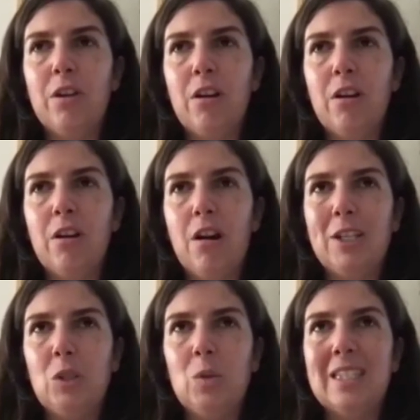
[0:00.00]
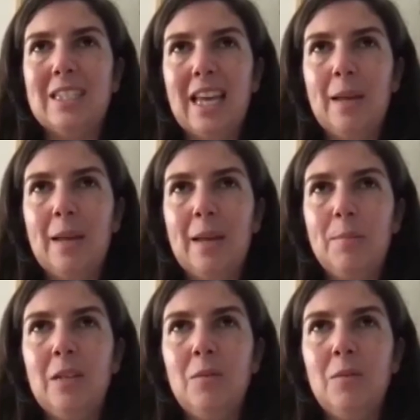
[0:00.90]
we are trying to
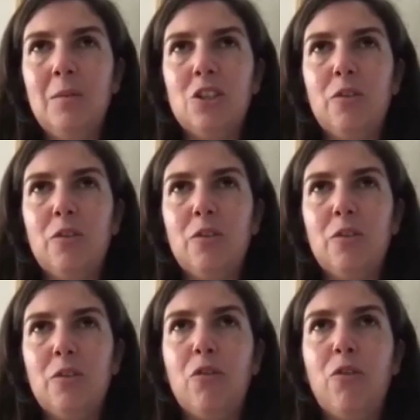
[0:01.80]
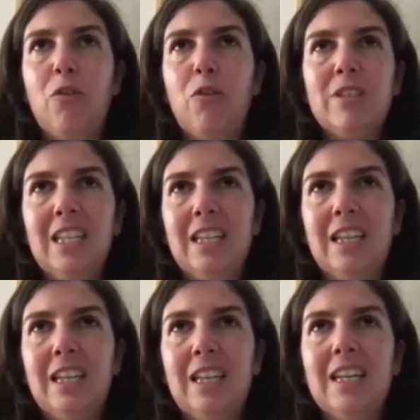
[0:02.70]
escape the image of a
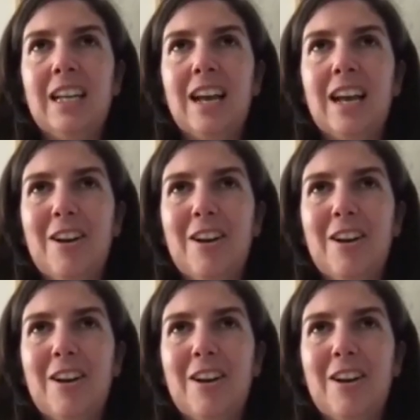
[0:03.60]
floating